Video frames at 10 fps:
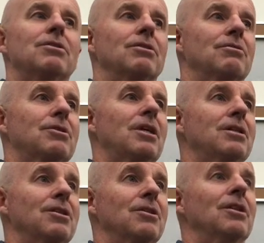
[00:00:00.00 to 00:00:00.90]
to study
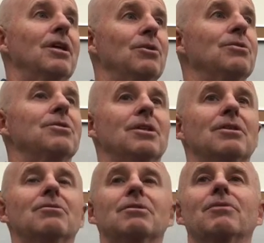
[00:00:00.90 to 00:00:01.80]
these, and they used
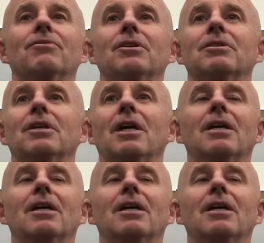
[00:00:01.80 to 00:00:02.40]
these different